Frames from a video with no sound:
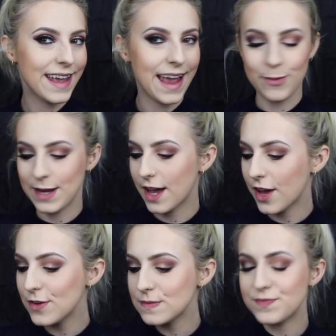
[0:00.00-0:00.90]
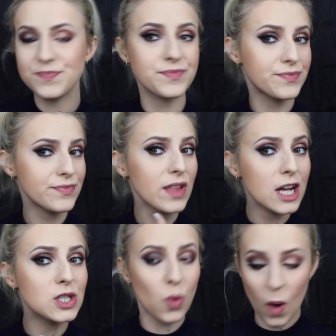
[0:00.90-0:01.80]
There we go.
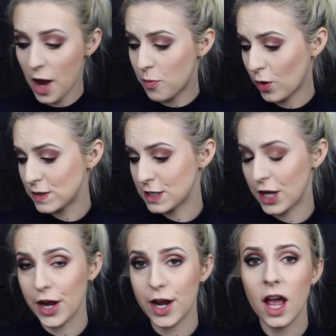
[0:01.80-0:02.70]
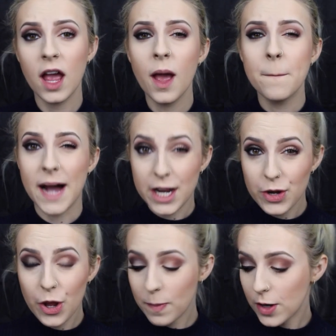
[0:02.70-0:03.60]
It's quite a bronze look. But I
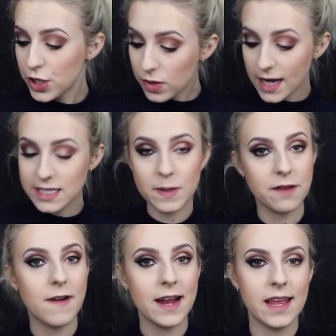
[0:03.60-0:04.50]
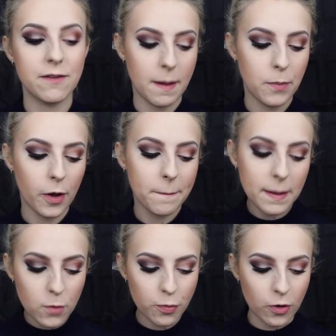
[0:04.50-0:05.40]
don't know about you guys, but I find that if I put a
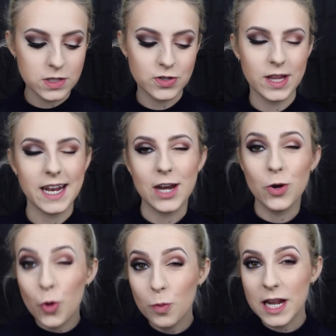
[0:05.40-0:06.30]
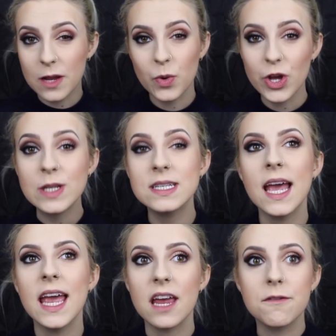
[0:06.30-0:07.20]
bit more bronzer on than I normally would,
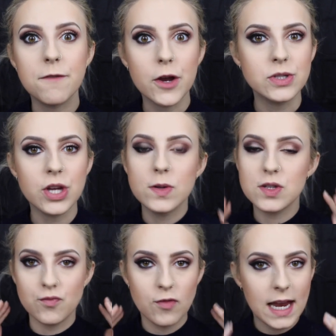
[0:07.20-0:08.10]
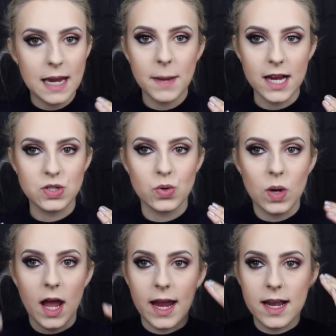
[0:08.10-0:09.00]
in photos it really makes your